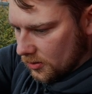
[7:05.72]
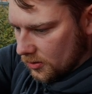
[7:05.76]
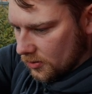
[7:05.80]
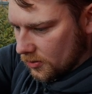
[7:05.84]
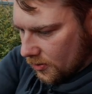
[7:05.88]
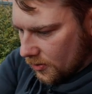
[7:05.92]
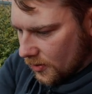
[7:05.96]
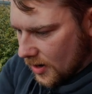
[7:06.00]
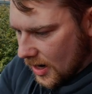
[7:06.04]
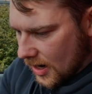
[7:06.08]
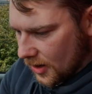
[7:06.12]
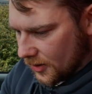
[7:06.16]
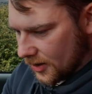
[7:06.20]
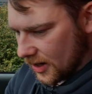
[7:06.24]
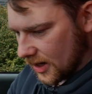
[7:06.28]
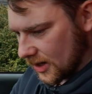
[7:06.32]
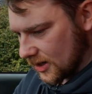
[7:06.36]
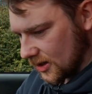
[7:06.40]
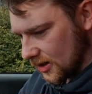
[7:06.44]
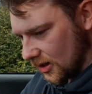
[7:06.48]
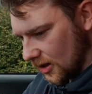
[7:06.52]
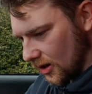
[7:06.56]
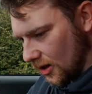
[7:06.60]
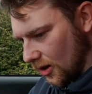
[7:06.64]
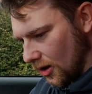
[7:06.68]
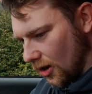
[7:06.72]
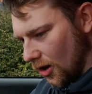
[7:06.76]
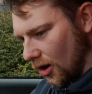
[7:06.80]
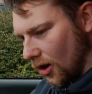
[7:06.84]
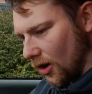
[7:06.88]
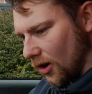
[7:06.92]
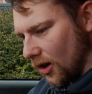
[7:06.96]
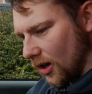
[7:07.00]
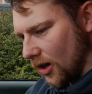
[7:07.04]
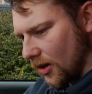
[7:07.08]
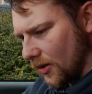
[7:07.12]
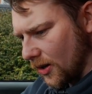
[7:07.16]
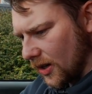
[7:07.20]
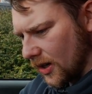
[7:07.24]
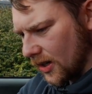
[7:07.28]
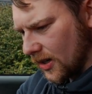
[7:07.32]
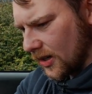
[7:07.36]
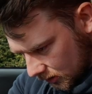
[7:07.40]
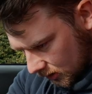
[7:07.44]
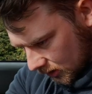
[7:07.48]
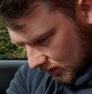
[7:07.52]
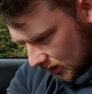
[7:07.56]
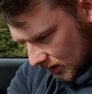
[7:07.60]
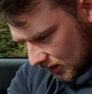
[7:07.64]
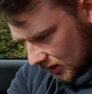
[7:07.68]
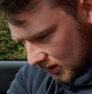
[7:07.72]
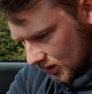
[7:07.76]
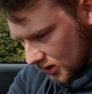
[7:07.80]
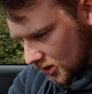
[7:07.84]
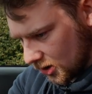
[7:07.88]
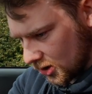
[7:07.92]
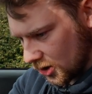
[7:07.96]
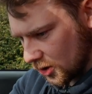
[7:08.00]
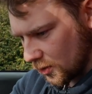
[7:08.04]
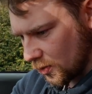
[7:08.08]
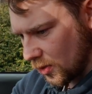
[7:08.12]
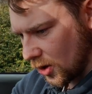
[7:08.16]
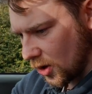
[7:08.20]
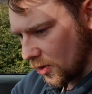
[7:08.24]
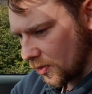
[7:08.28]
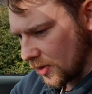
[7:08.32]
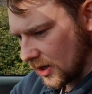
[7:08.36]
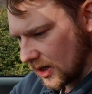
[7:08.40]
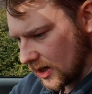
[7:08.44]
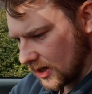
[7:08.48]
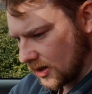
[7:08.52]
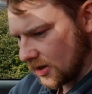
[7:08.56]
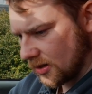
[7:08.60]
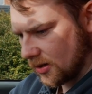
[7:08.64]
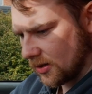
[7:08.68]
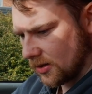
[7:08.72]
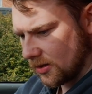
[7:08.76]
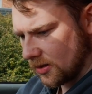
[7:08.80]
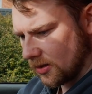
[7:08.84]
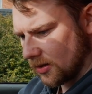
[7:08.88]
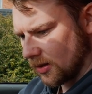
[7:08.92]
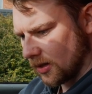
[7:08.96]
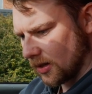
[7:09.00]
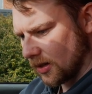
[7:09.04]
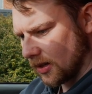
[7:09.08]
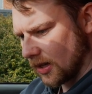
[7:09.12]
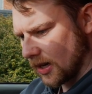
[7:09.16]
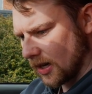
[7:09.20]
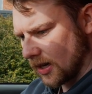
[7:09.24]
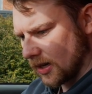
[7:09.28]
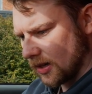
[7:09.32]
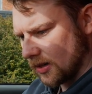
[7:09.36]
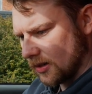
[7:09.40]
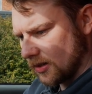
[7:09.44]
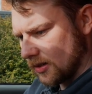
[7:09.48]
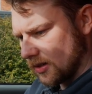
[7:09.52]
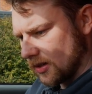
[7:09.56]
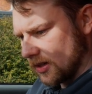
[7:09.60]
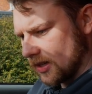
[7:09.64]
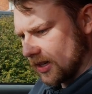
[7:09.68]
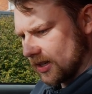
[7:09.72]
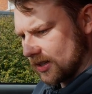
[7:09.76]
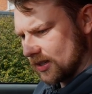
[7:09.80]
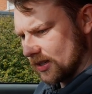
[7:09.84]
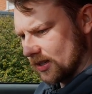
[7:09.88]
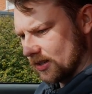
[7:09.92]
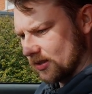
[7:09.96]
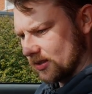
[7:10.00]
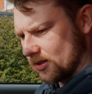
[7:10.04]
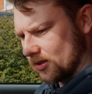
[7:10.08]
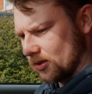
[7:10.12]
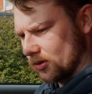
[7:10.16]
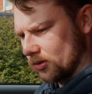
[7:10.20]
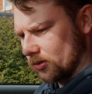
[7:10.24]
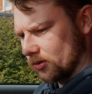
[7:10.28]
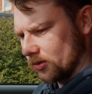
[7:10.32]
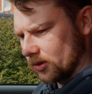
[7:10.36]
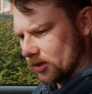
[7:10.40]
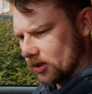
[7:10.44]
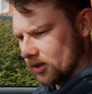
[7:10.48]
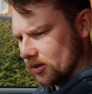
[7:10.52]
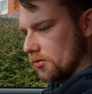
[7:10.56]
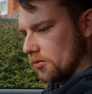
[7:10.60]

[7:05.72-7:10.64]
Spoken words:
Wow, that is a lot lower. And then this should just pop in like that, and that's it installed.